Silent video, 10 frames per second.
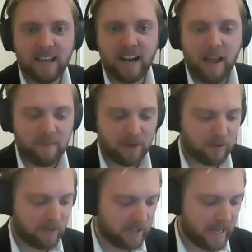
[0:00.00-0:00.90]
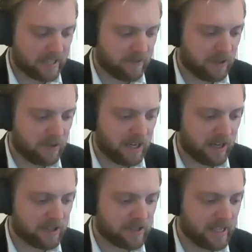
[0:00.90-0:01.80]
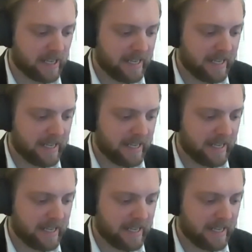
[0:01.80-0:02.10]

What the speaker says: kind of happening over the last few years.